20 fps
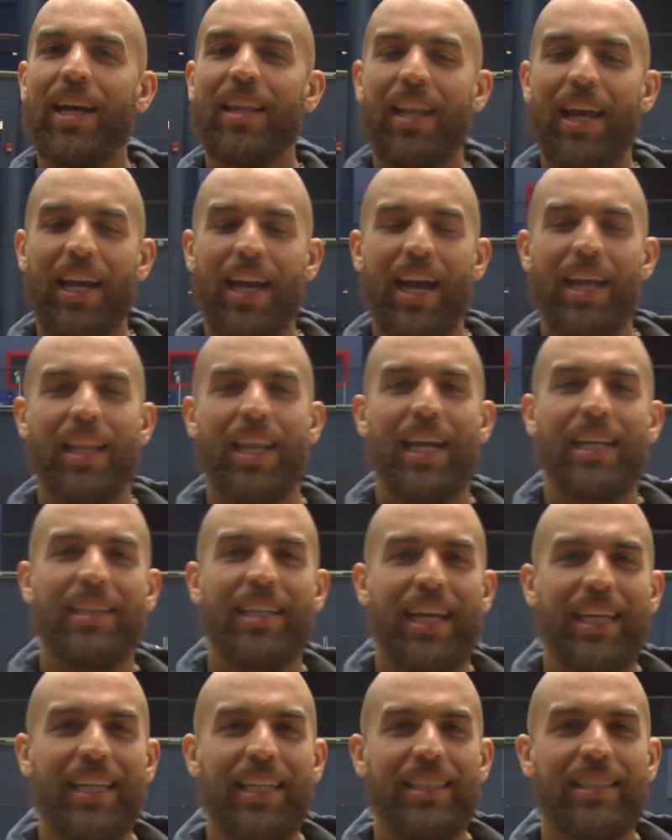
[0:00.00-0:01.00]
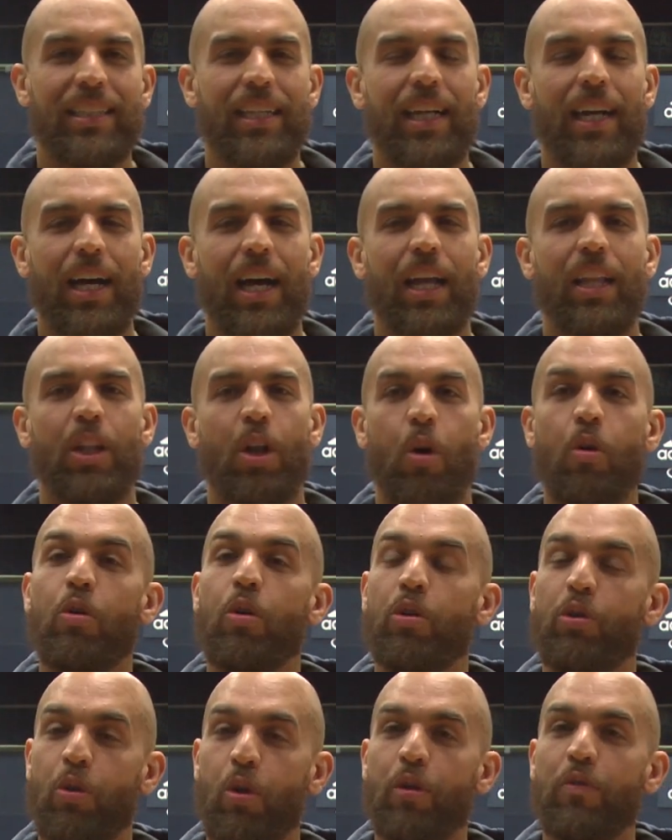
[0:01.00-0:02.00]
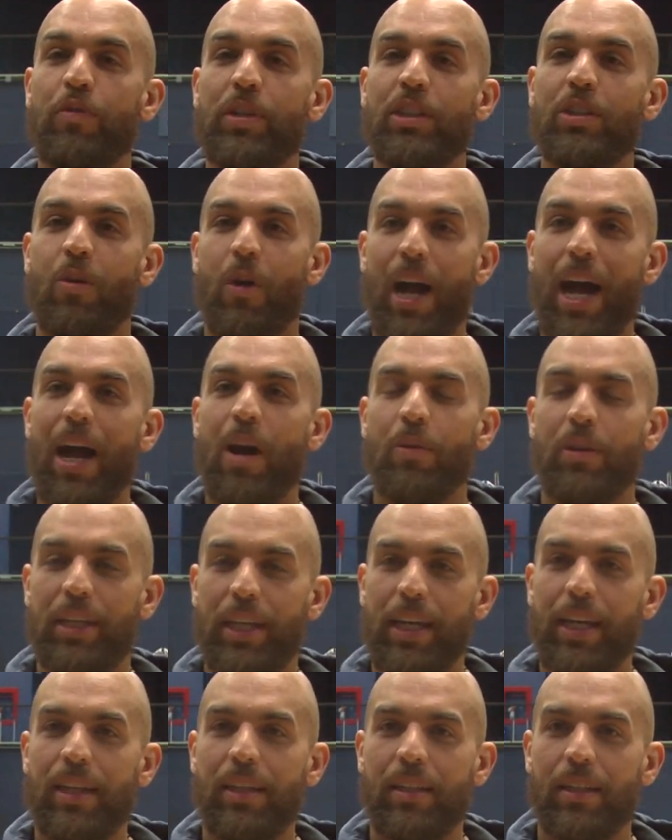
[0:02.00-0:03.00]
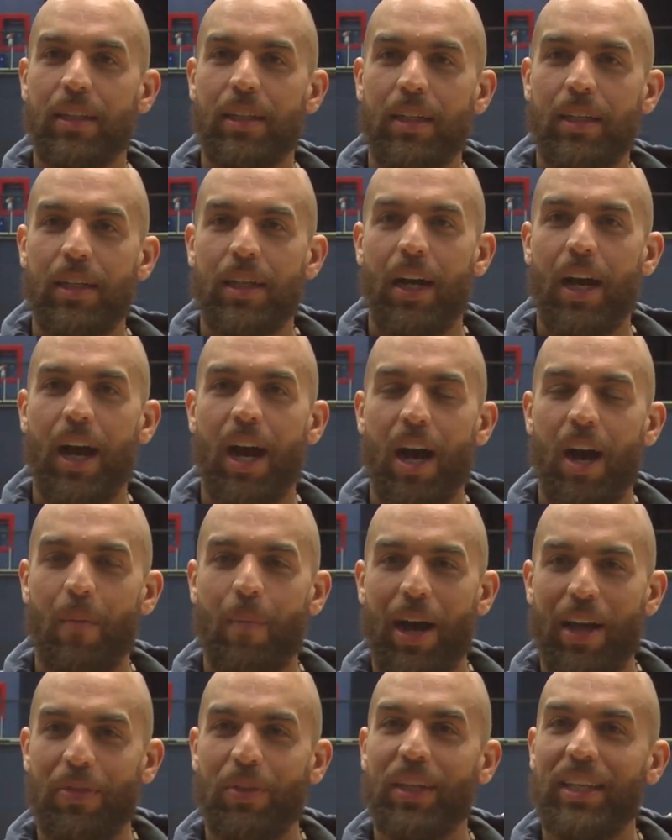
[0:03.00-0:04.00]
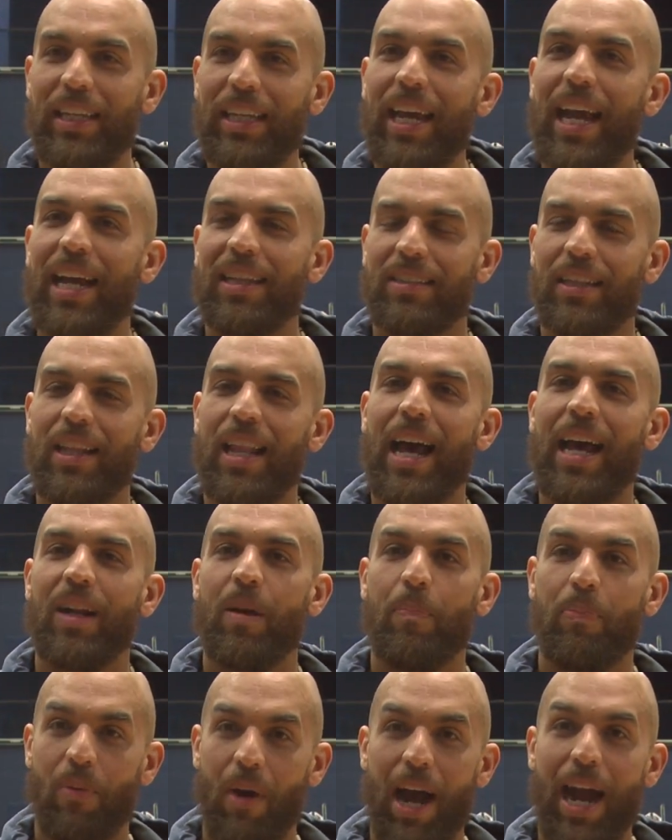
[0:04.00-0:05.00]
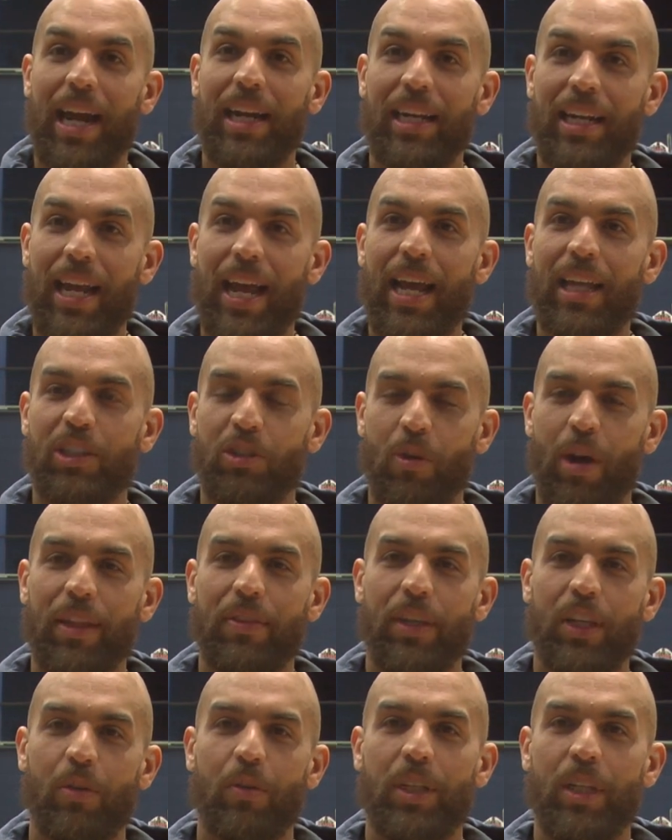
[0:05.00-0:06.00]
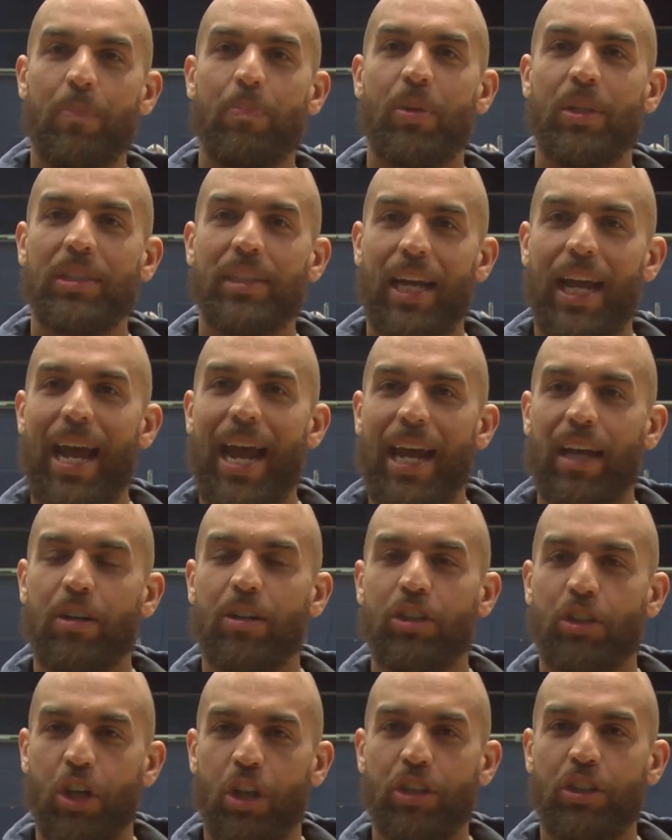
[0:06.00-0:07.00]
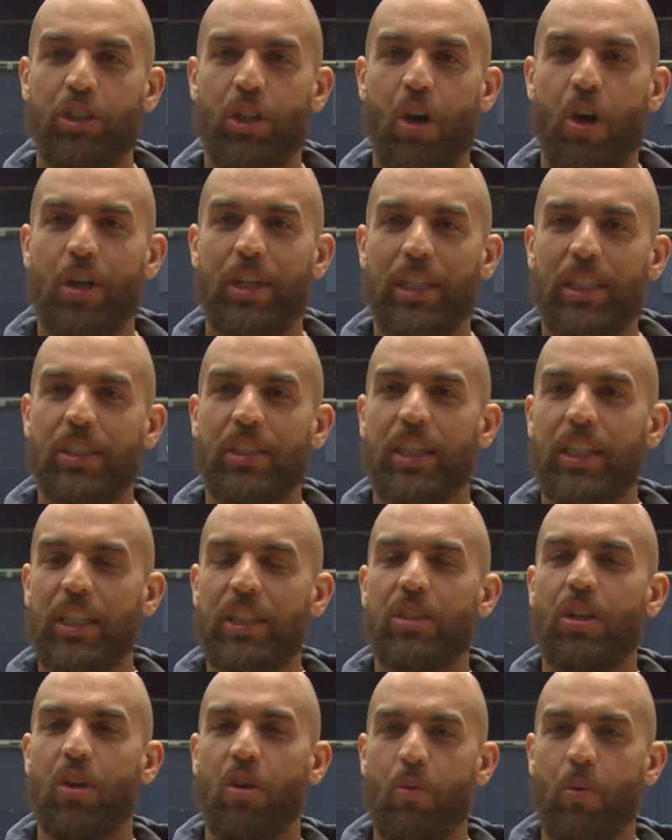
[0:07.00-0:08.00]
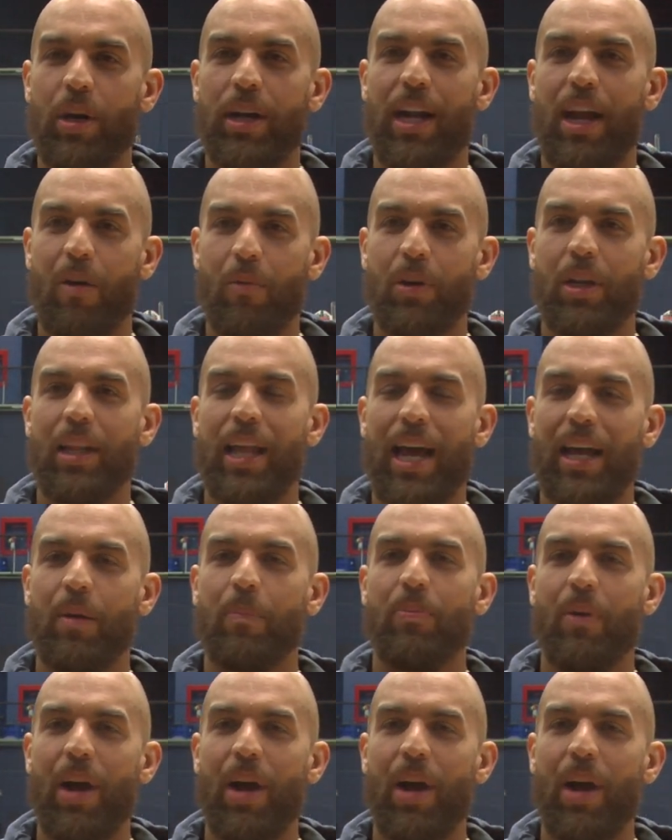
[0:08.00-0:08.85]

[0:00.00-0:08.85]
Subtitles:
I like that he's a local Northeast Ohio kid. I think he has a lot of pride in that. So I think when he puts that Akron jersey on, he's gonna wear that with a lot of